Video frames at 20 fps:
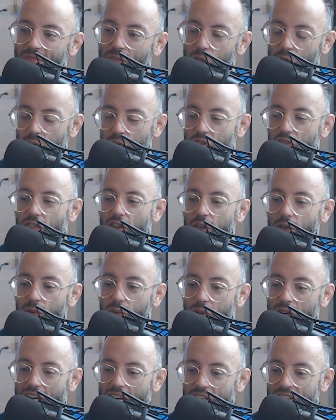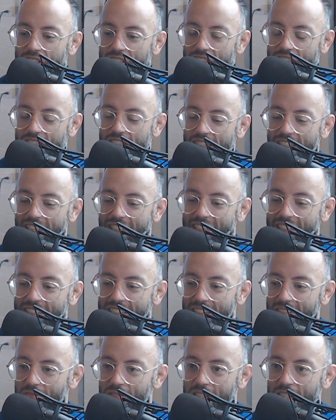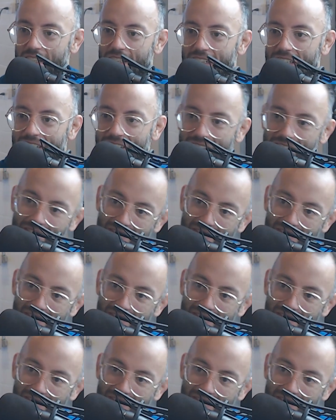Which was fun to watch and see because it was like,